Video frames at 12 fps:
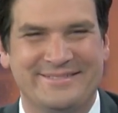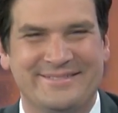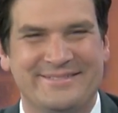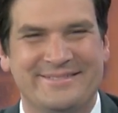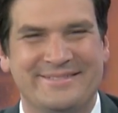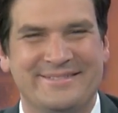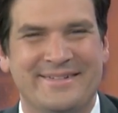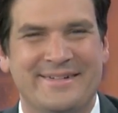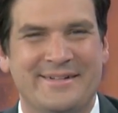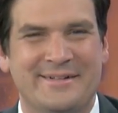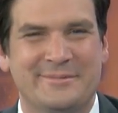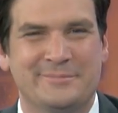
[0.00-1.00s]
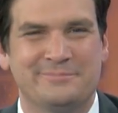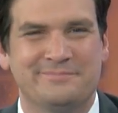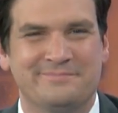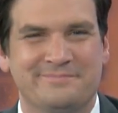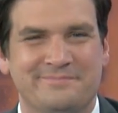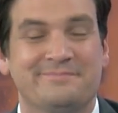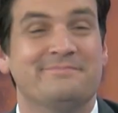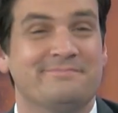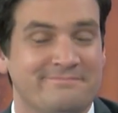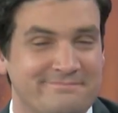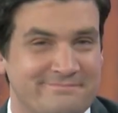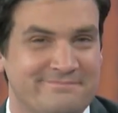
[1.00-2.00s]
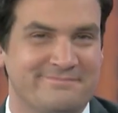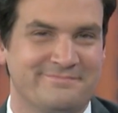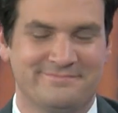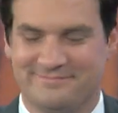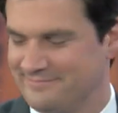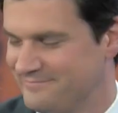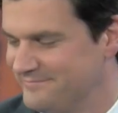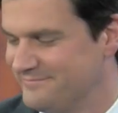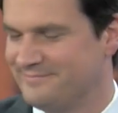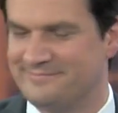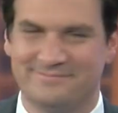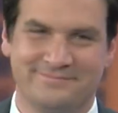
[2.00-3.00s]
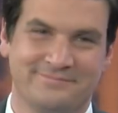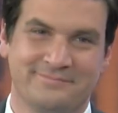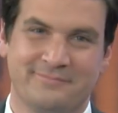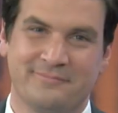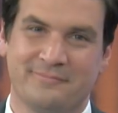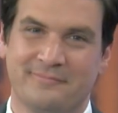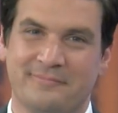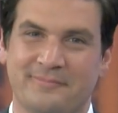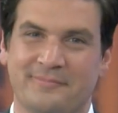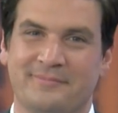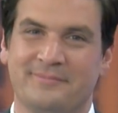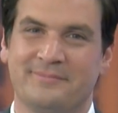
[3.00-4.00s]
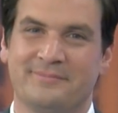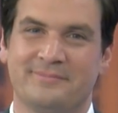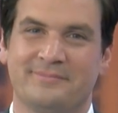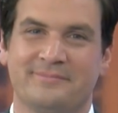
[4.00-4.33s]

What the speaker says: [no speech]